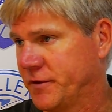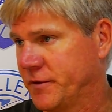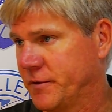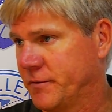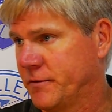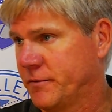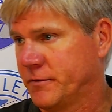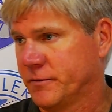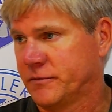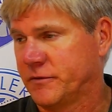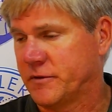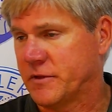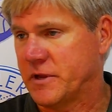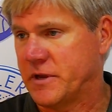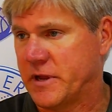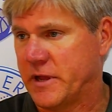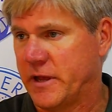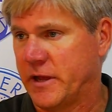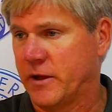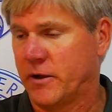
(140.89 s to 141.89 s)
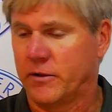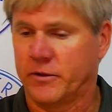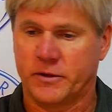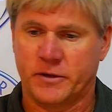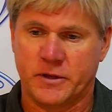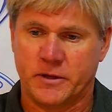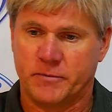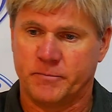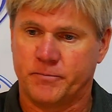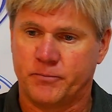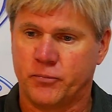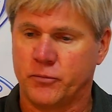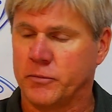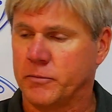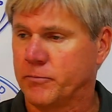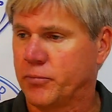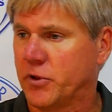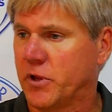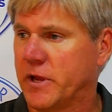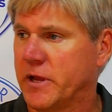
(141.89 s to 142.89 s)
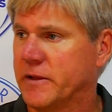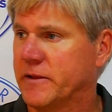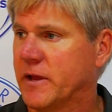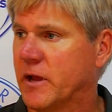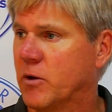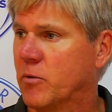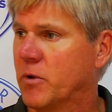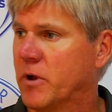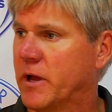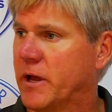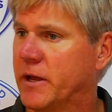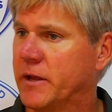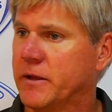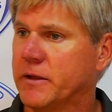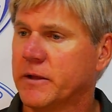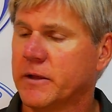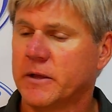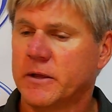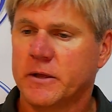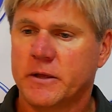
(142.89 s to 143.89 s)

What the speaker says: the nail and then playing that way.